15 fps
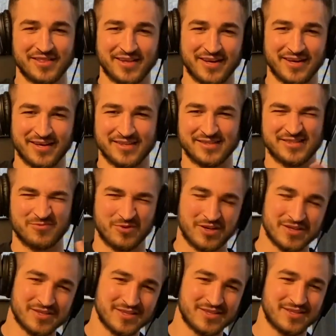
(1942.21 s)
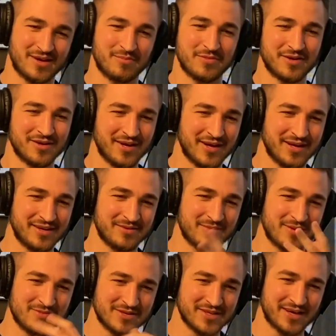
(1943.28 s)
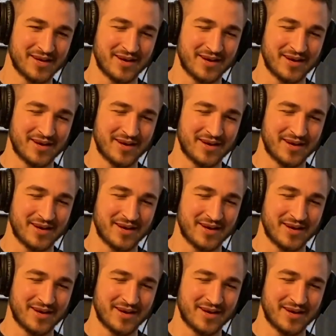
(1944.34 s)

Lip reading: It's when it's December, right? The member's like,